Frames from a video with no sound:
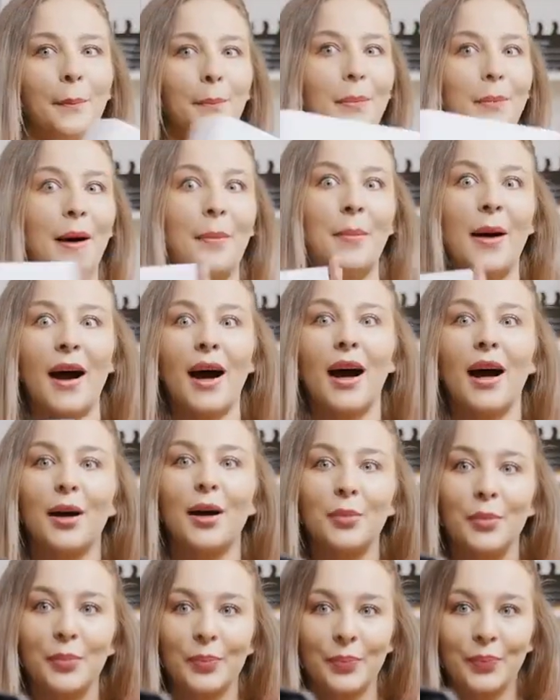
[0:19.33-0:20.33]
The
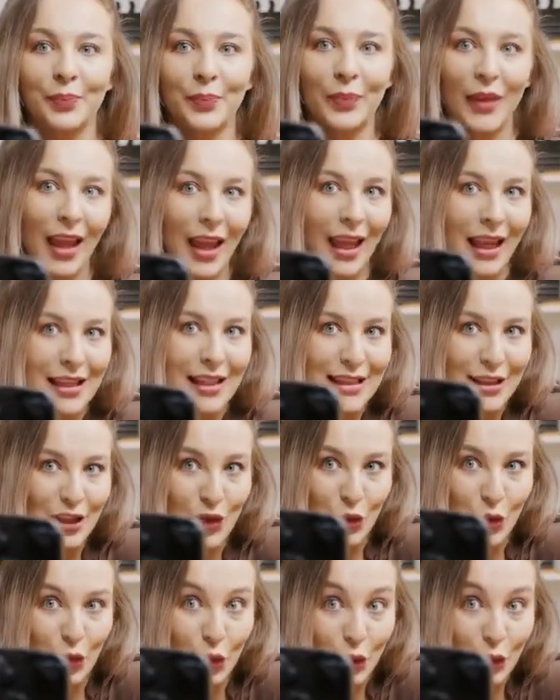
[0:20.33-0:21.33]
special menu launched
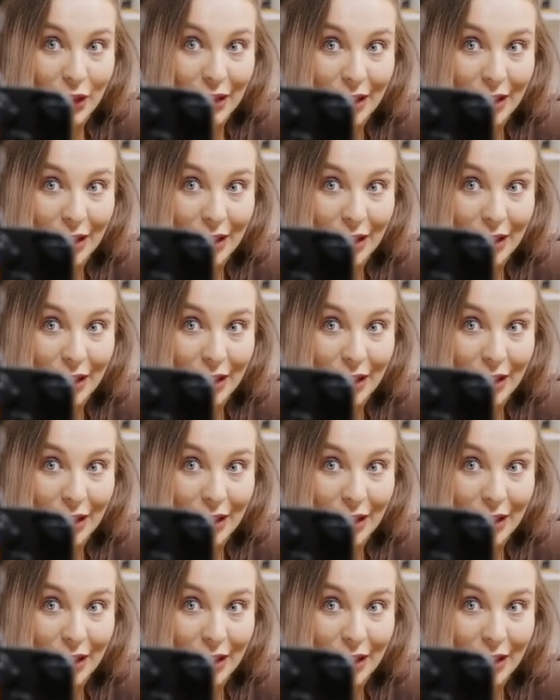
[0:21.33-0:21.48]
Monday